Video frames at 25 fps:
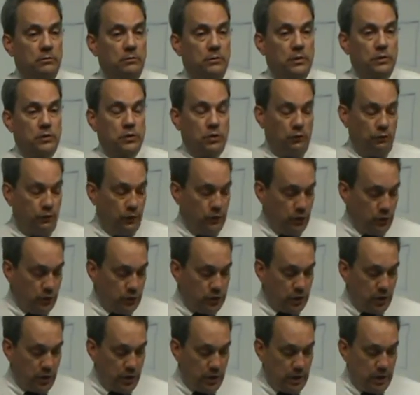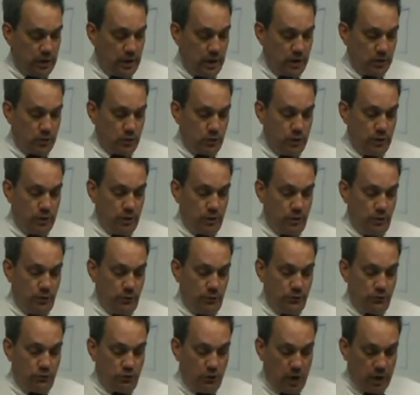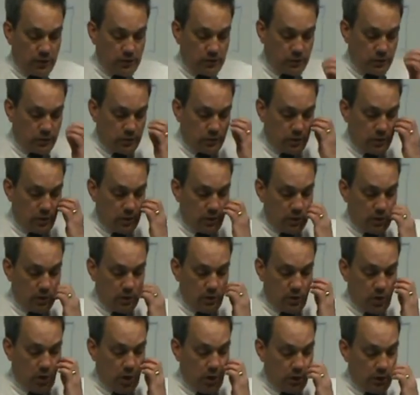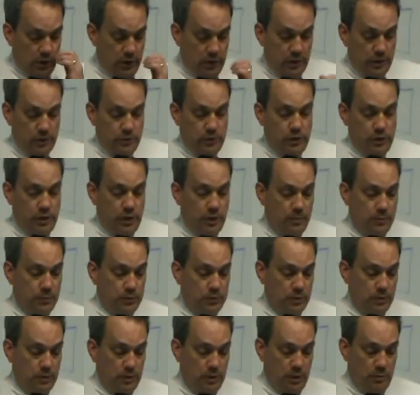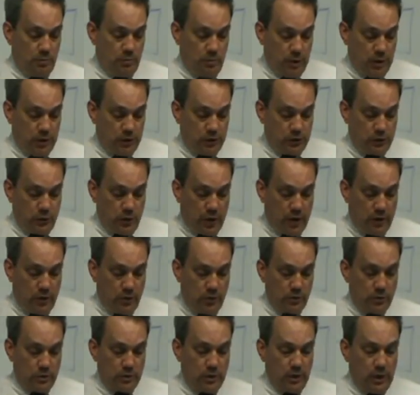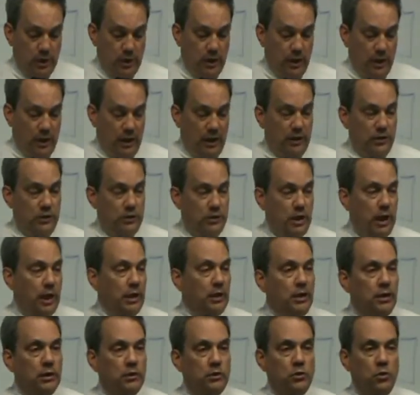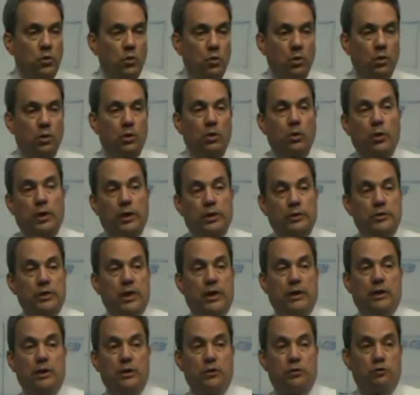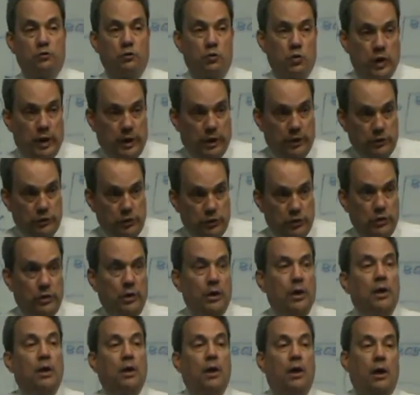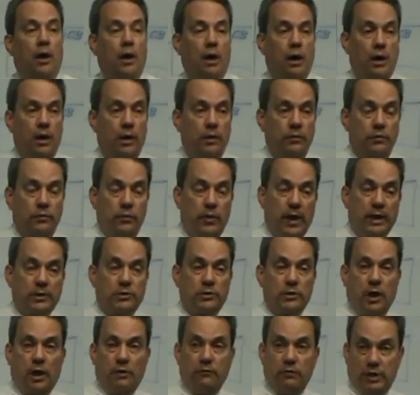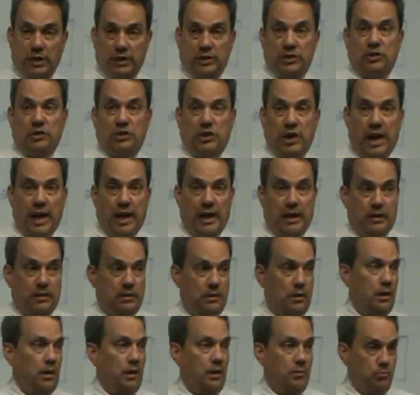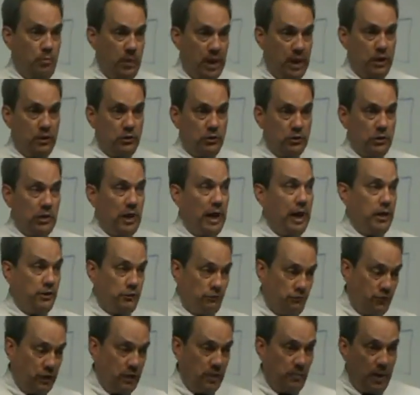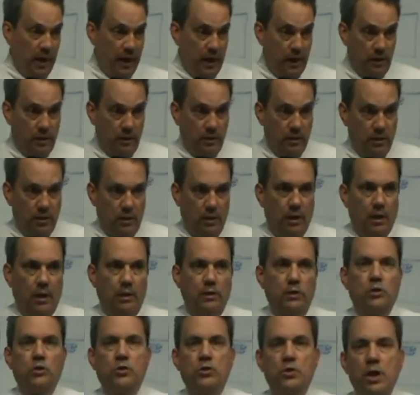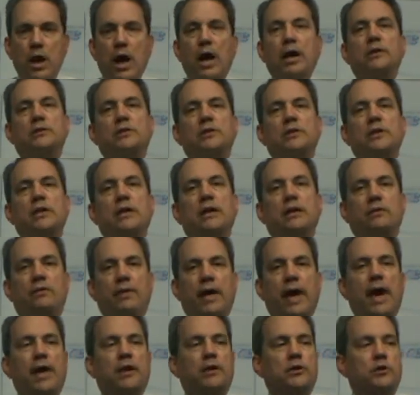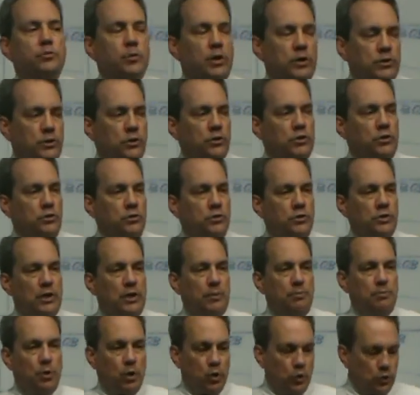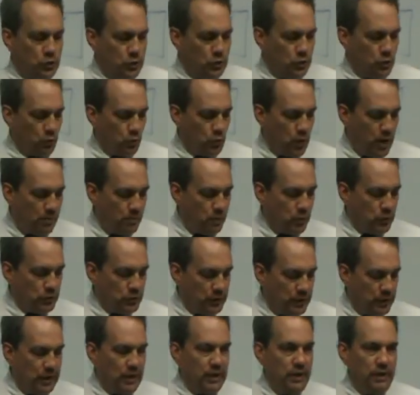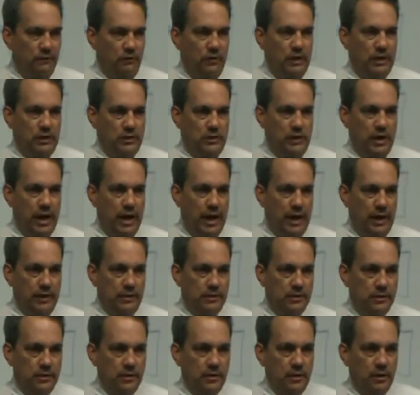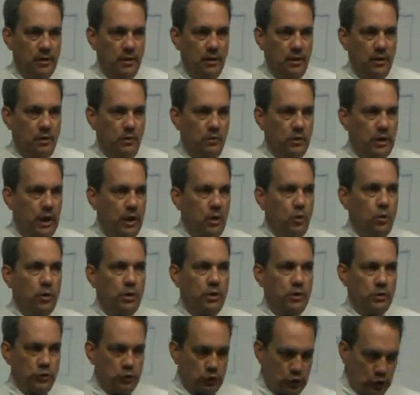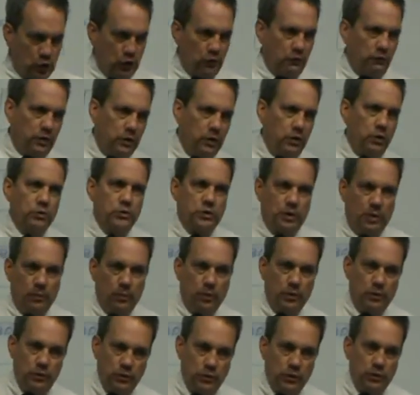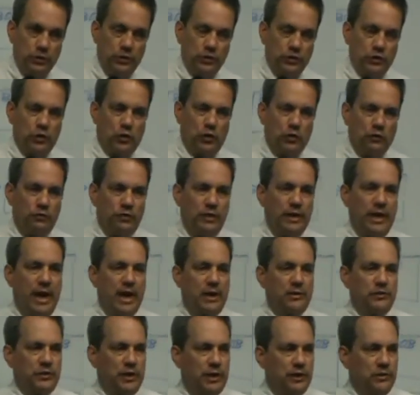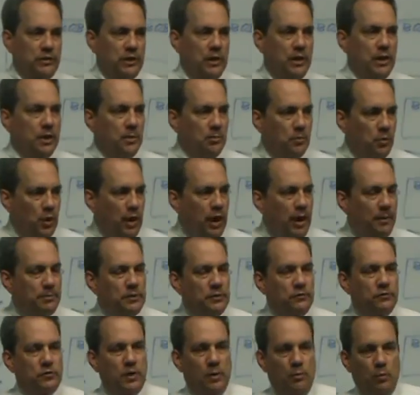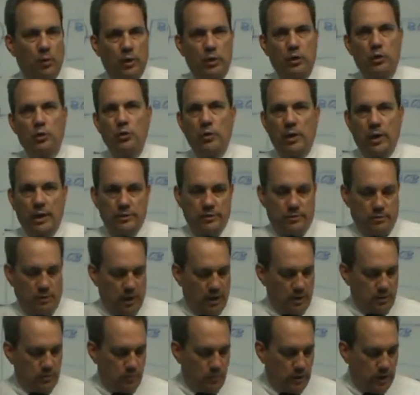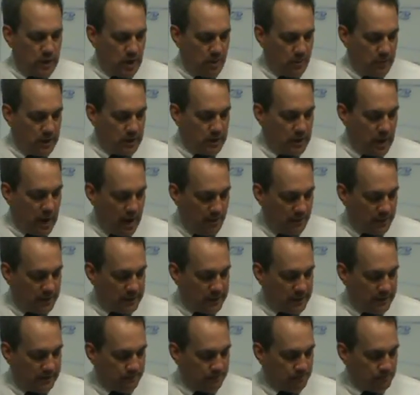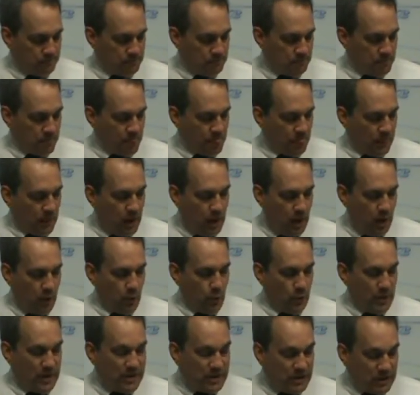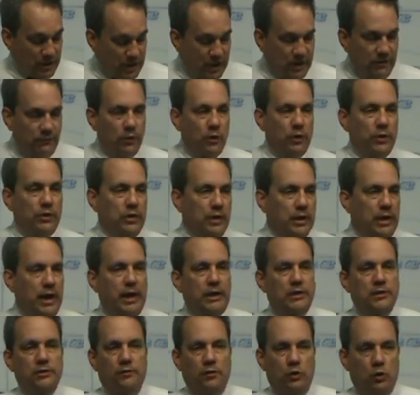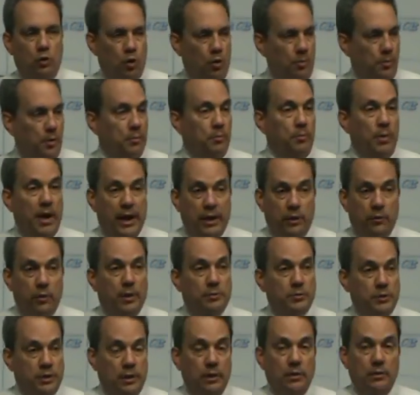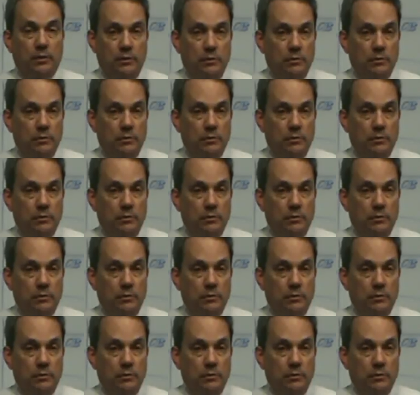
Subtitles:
So fiduciary accounts would include trusts, guardianships, administrators, executor or executrix. That's of an estate, male/female. You're not seeing that as much as you see personal representative these days. Okay, or conservator, someone to conserve the assets, perhaps of someone who has become incompetent. A receiver in the case of a corporate bankruptcy.